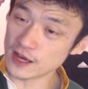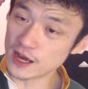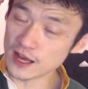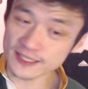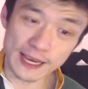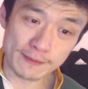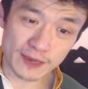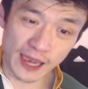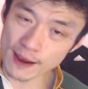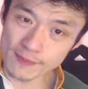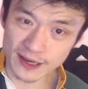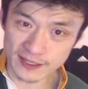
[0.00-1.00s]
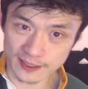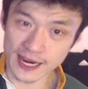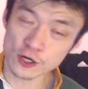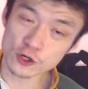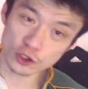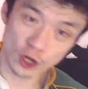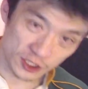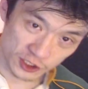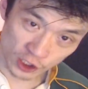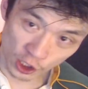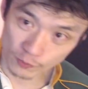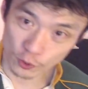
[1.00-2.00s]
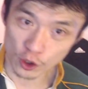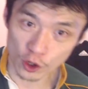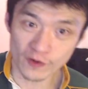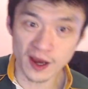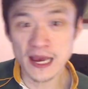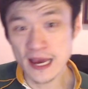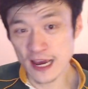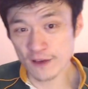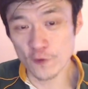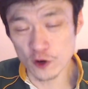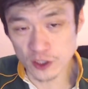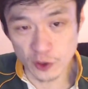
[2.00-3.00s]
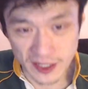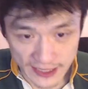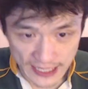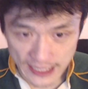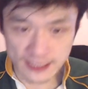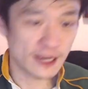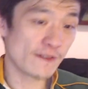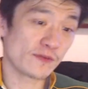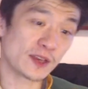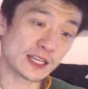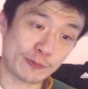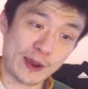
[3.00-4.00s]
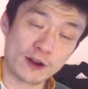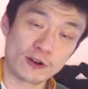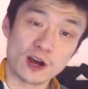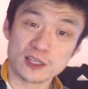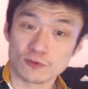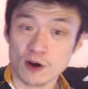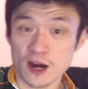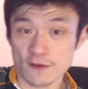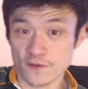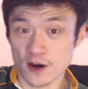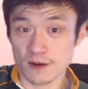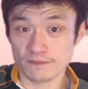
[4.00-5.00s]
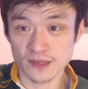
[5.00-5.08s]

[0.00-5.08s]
Sam Kang makes a tackle, tries to turn the ball over. He falls on his knees, gets penalized right in front.